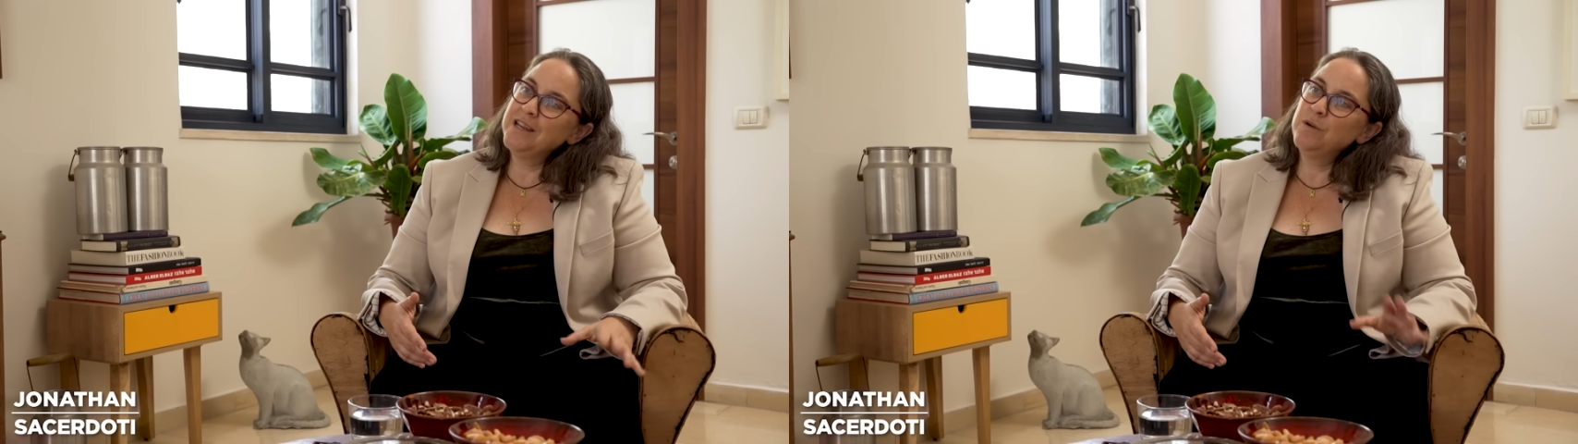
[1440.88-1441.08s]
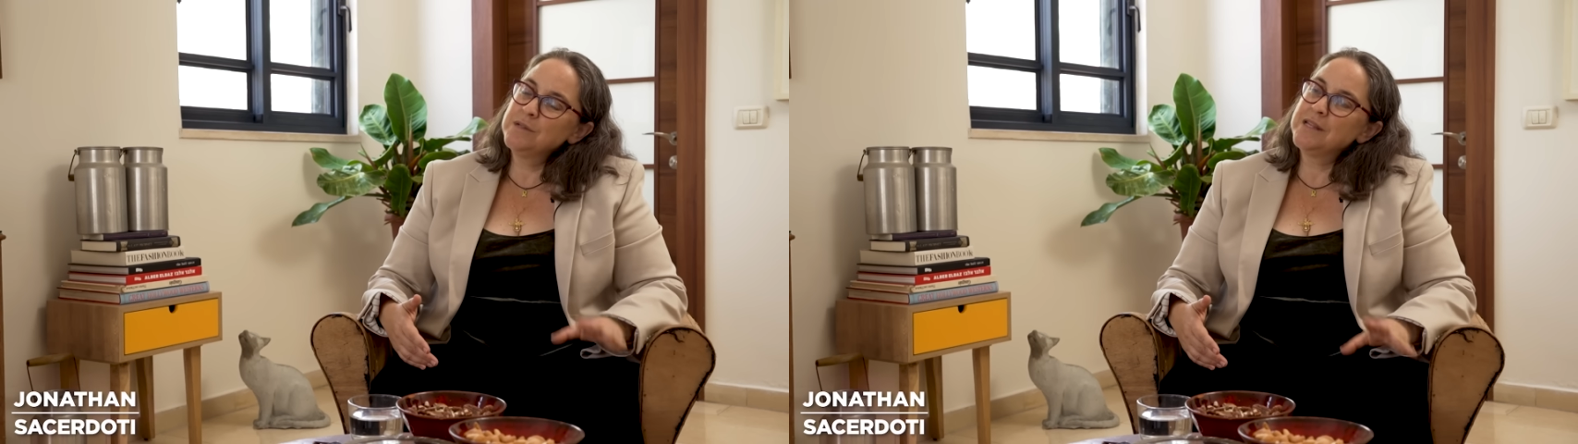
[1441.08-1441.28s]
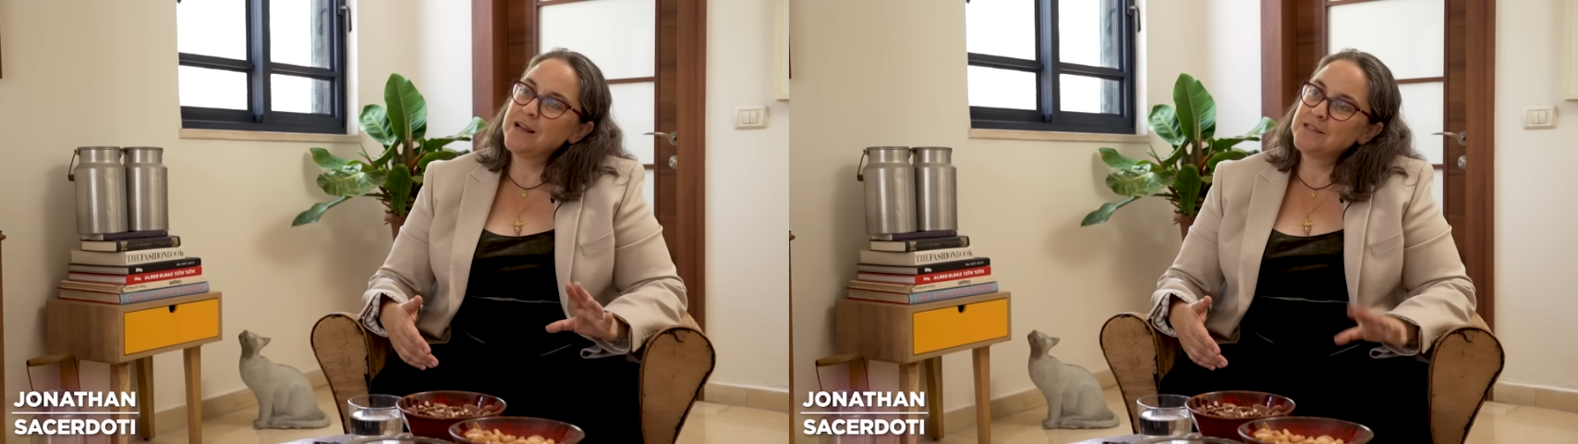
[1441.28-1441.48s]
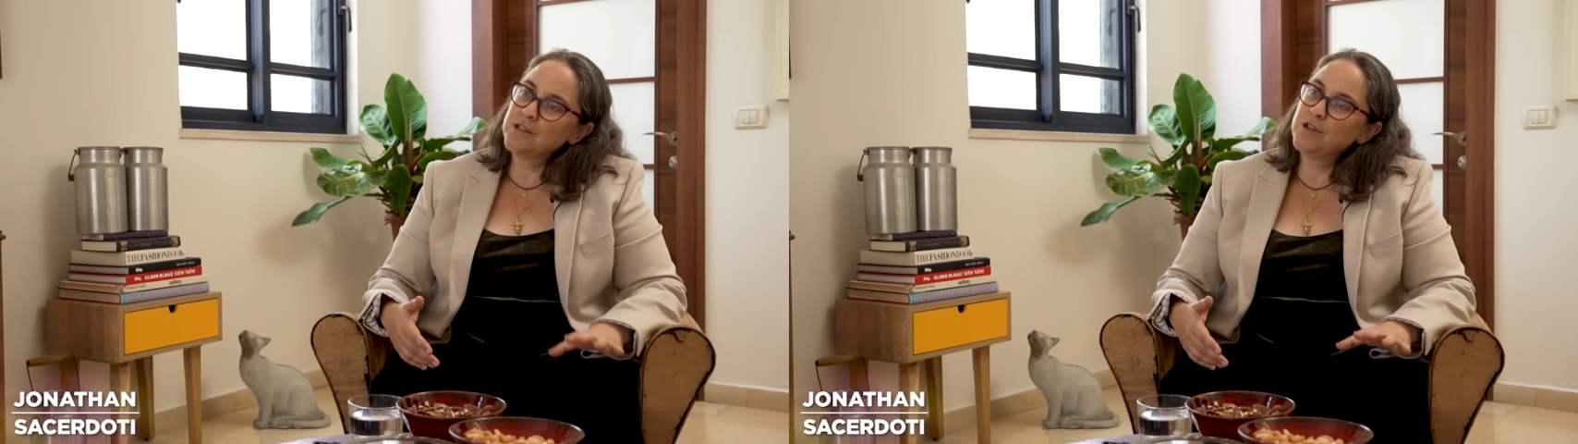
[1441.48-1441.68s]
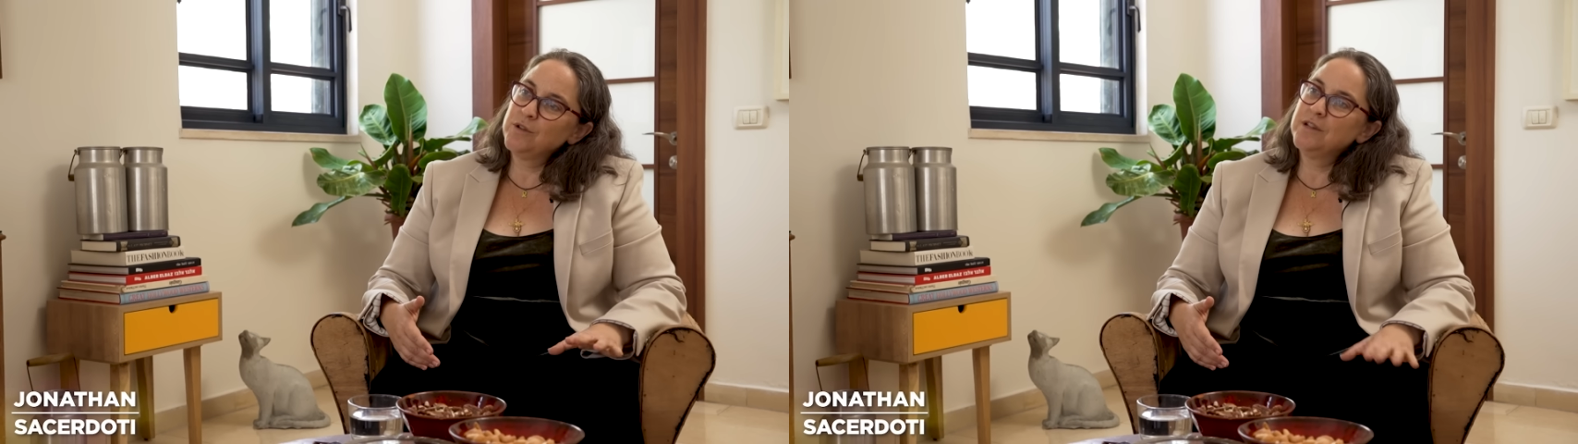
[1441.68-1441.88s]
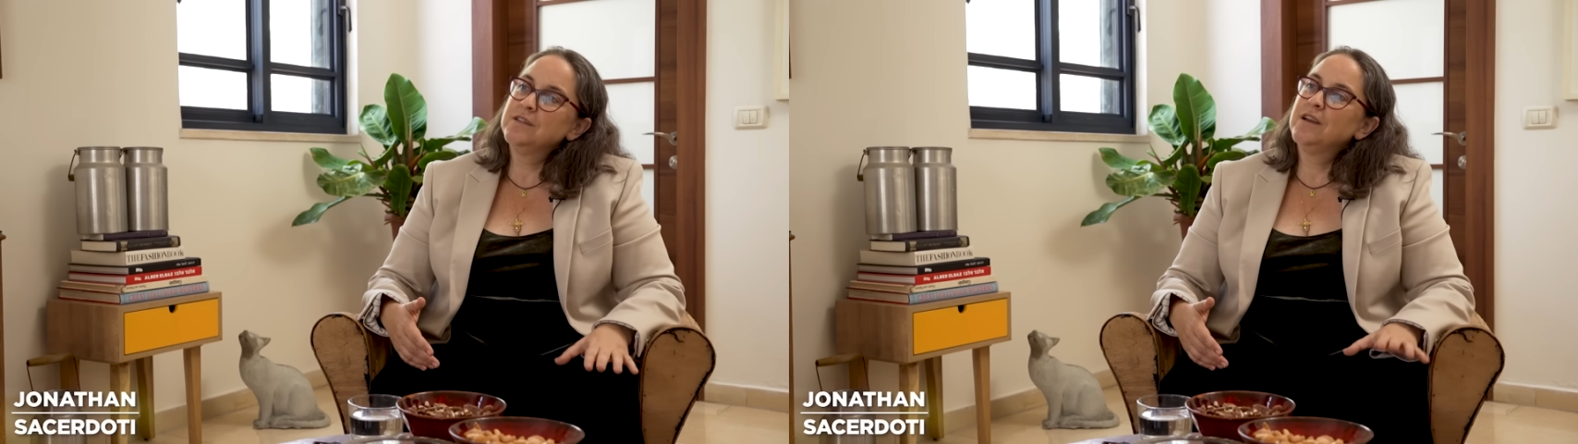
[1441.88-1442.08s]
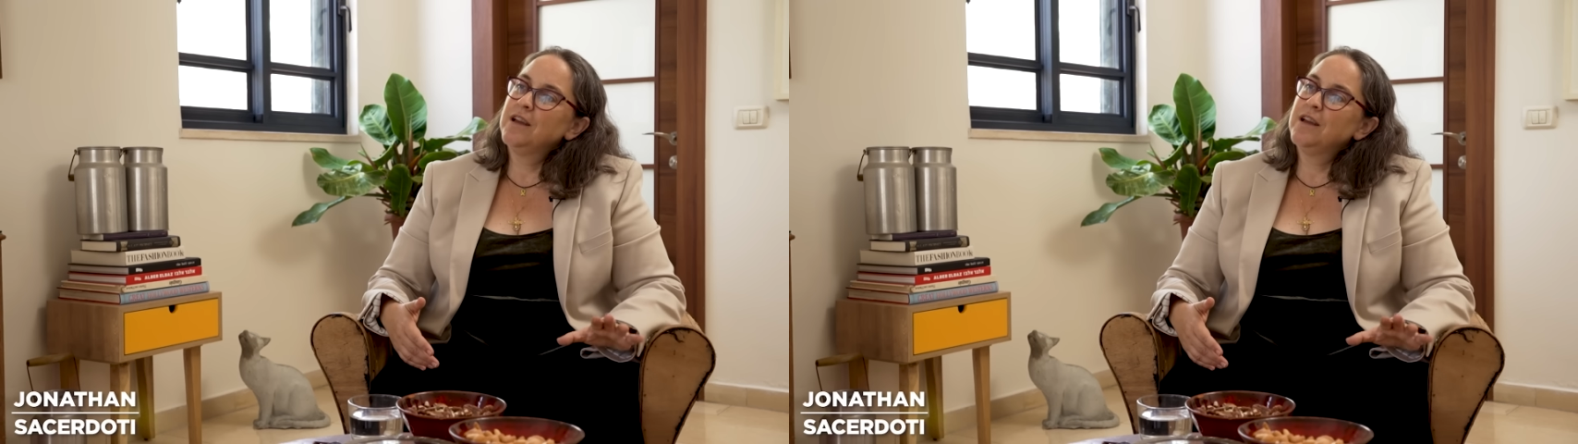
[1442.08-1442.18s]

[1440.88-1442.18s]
He was executed